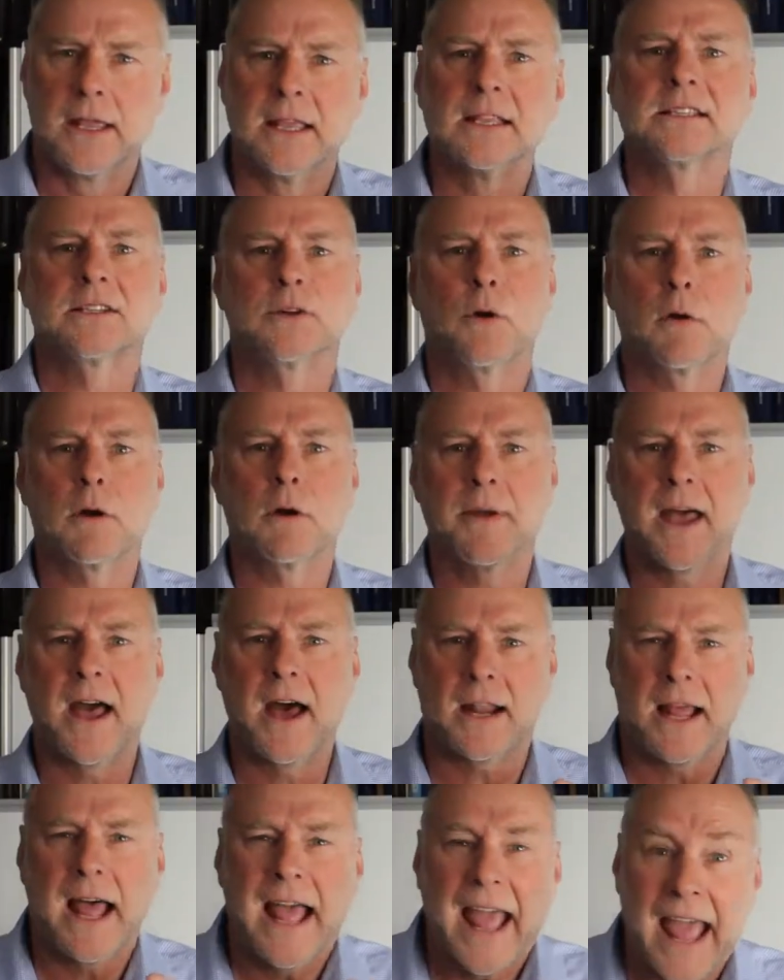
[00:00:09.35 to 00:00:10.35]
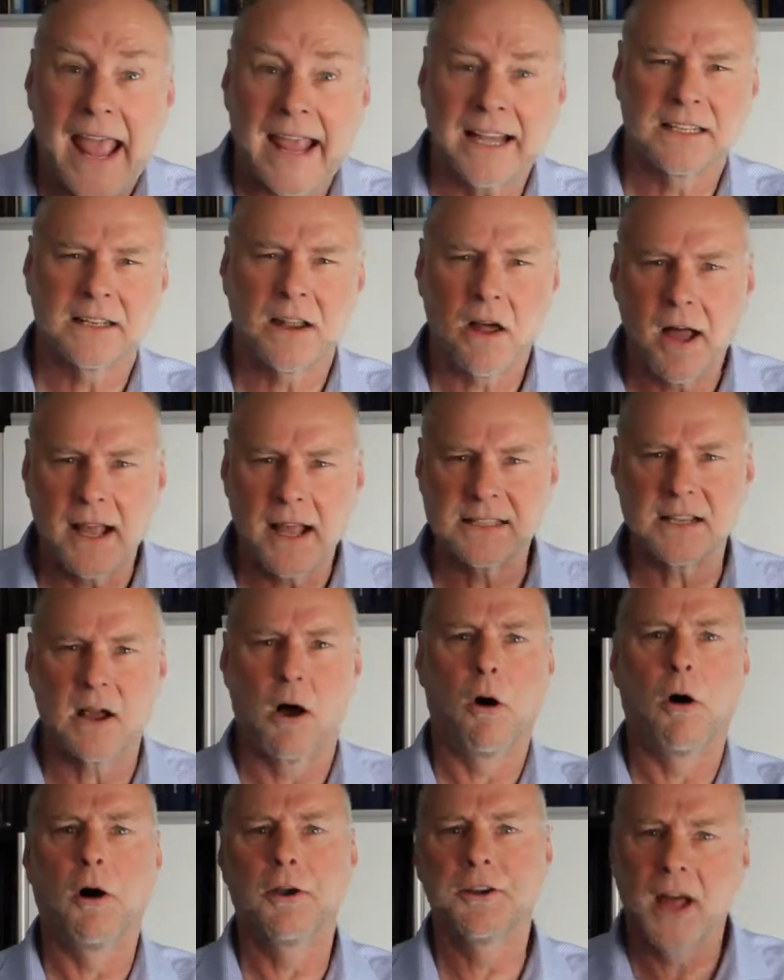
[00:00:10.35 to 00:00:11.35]
is talk about a headlights
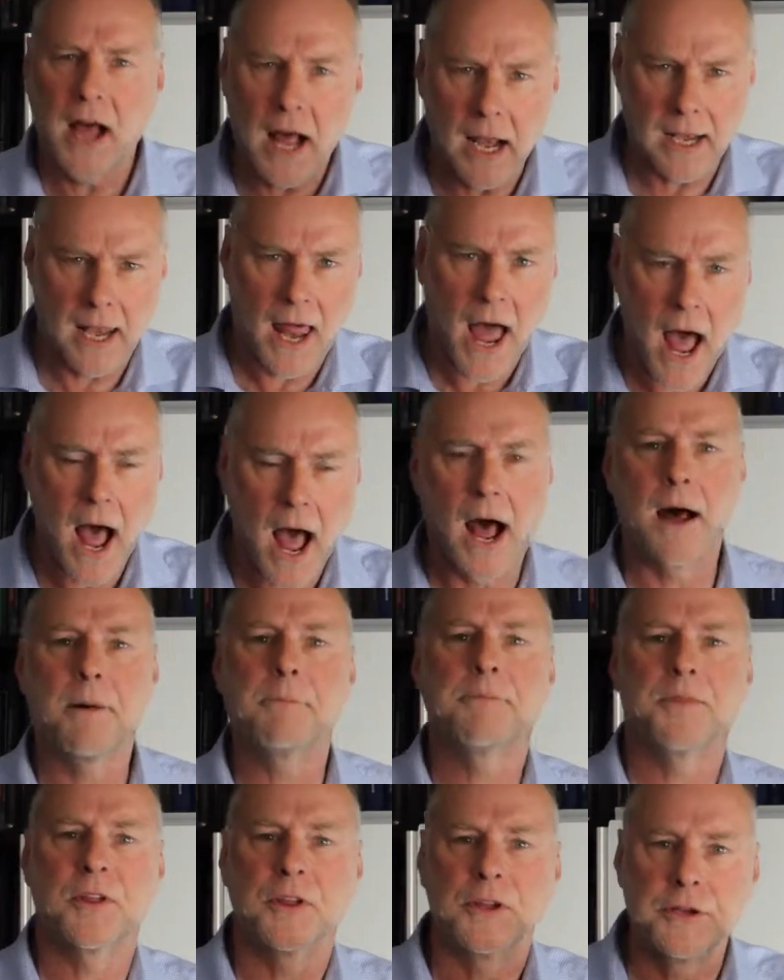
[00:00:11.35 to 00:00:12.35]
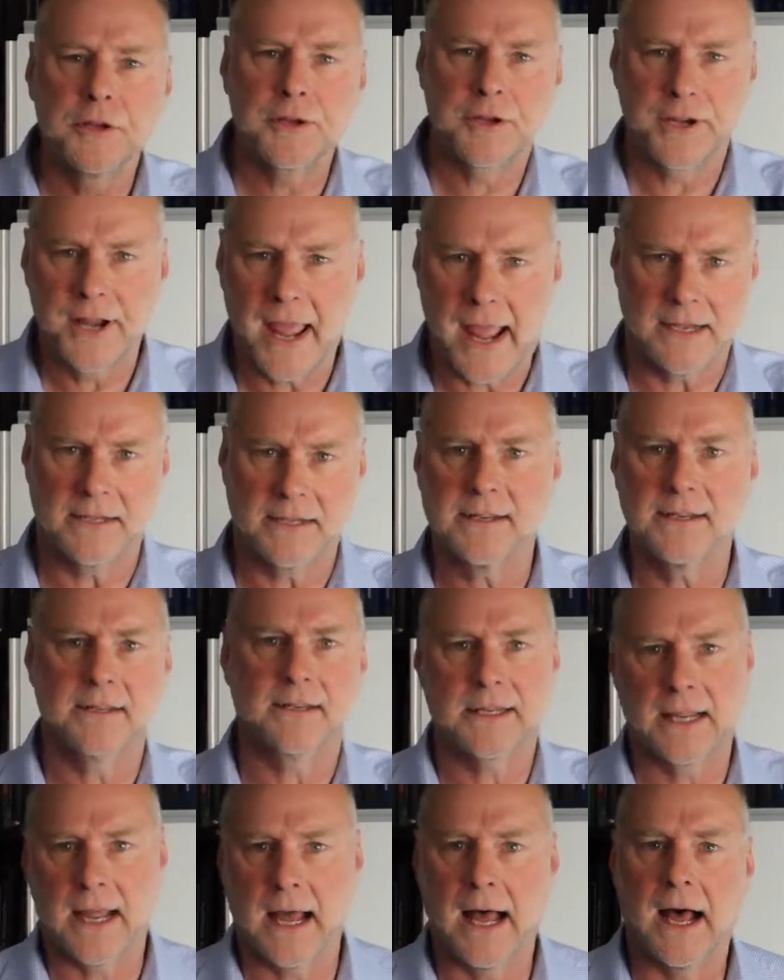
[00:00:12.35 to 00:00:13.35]
on alarm that you can add to
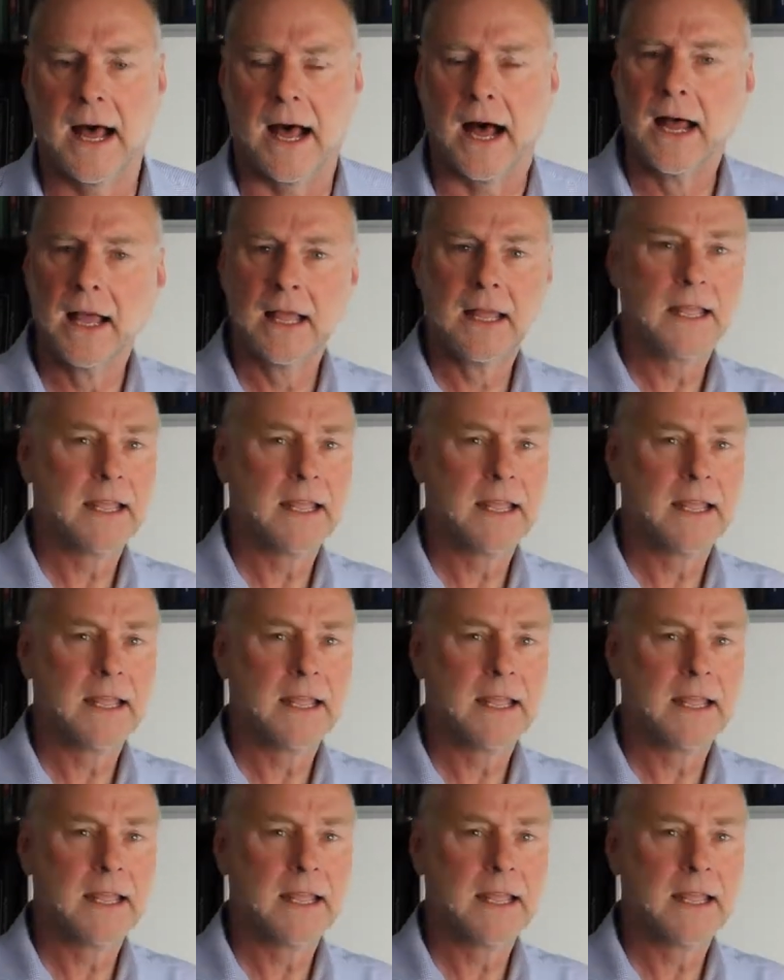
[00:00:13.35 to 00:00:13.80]
your car.